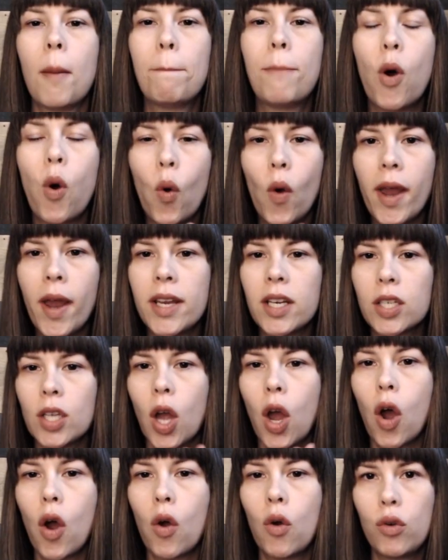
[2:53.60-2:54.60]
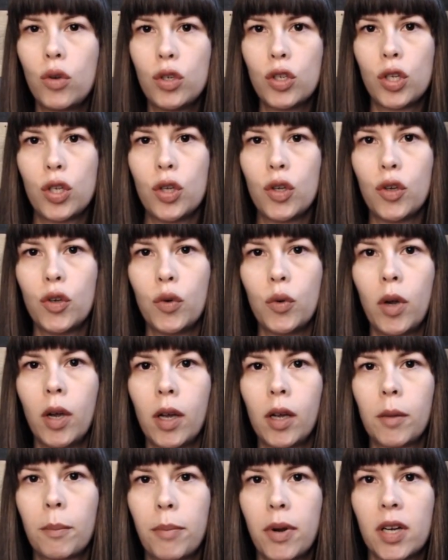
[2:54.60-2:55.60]
point zero two
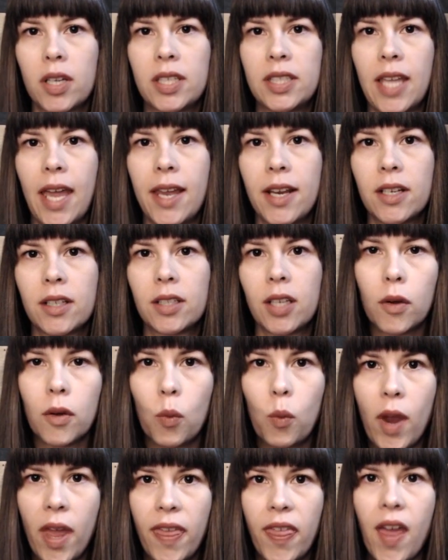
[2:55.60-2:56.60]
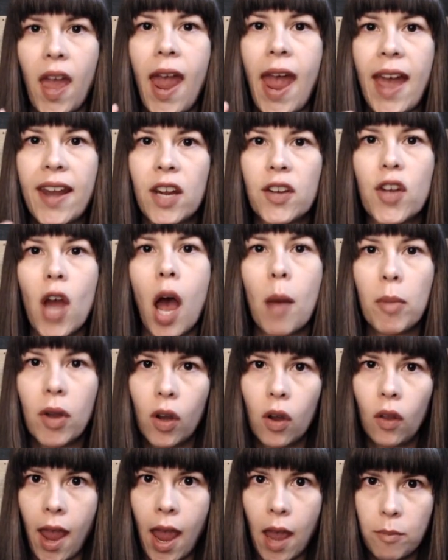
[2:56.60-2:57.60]
percent with
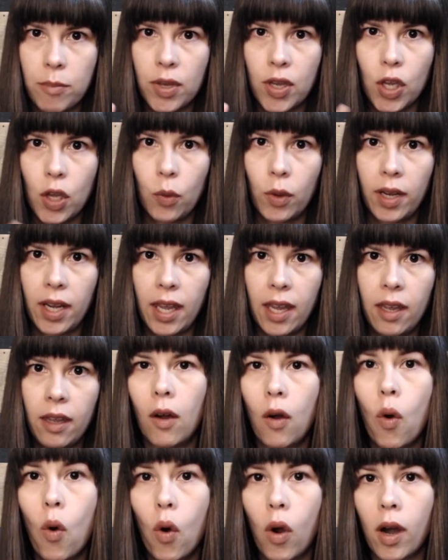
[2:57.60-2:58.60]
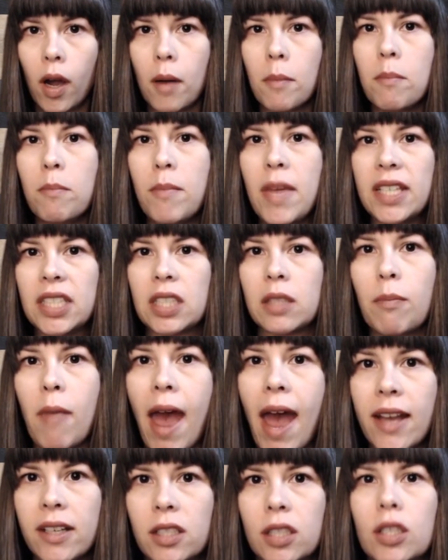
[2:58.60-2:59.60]
anatomical ambiguity or
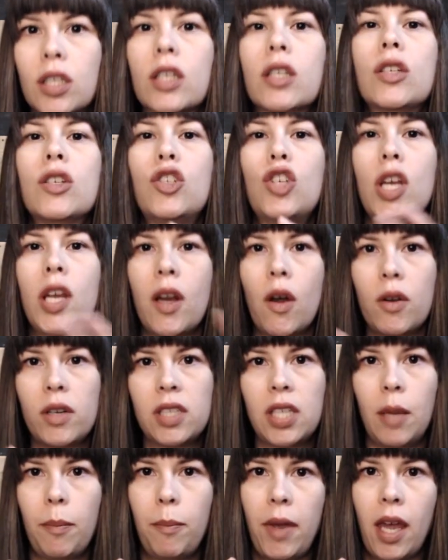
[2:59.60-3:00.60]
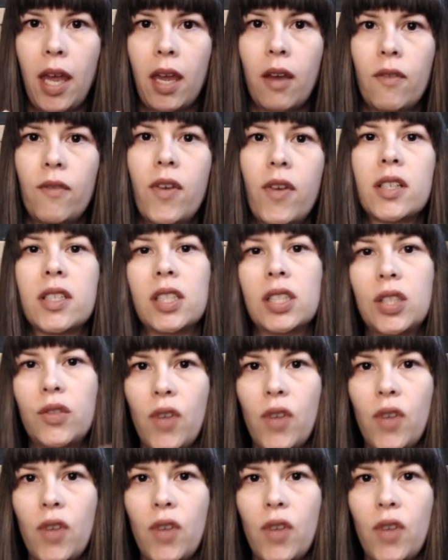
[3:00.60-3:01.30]
mismatched genotypic versus